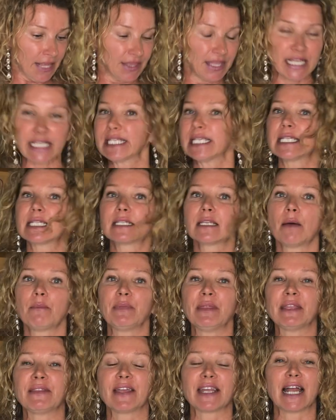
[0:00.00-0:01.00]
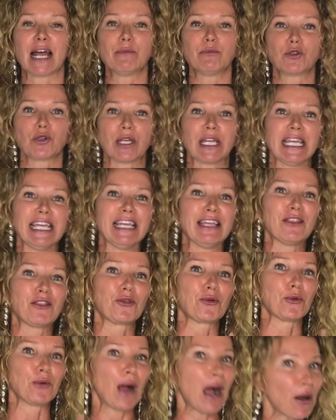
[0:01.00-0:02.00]
this is something that I'm drinking
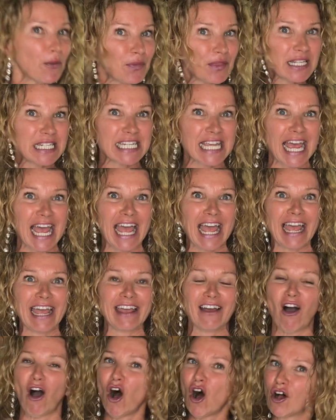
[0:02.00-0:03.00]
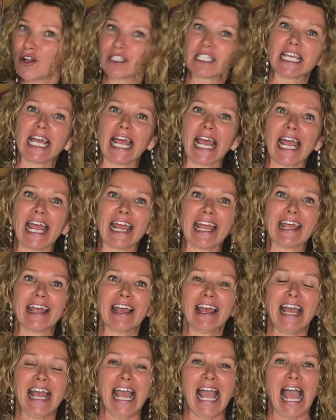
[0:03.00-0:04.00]
throughout the day, all
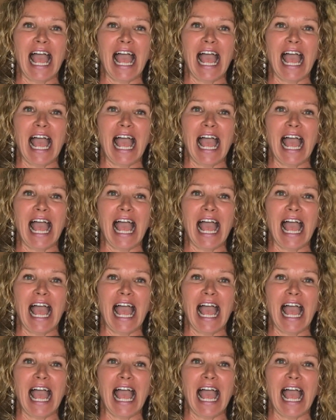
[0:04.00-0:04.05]
day,